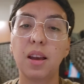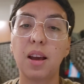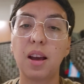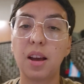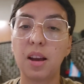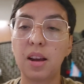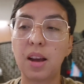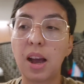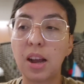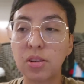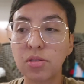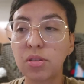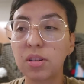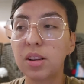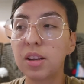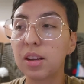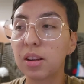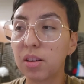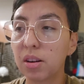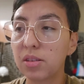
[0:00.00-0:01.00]

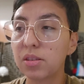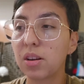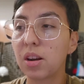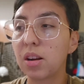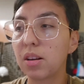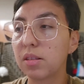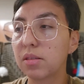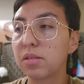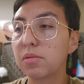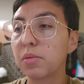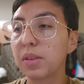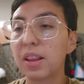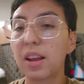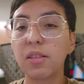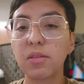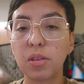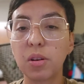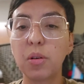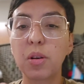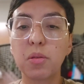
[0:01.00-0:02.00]
actually
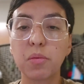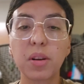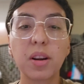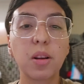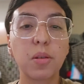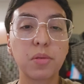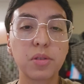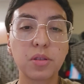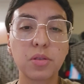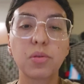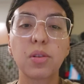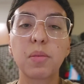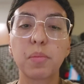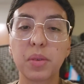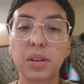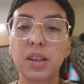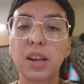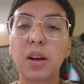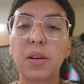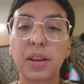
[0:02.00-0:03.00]
without knowing what I was doing,
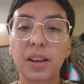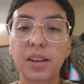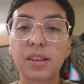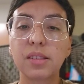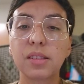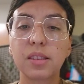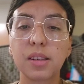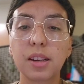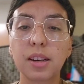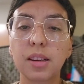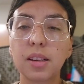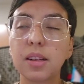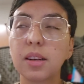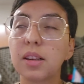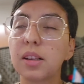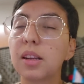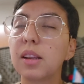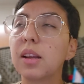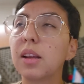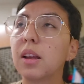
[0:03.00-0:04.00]
but now I can see it
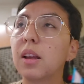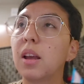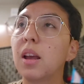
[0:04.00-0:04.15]
clearly.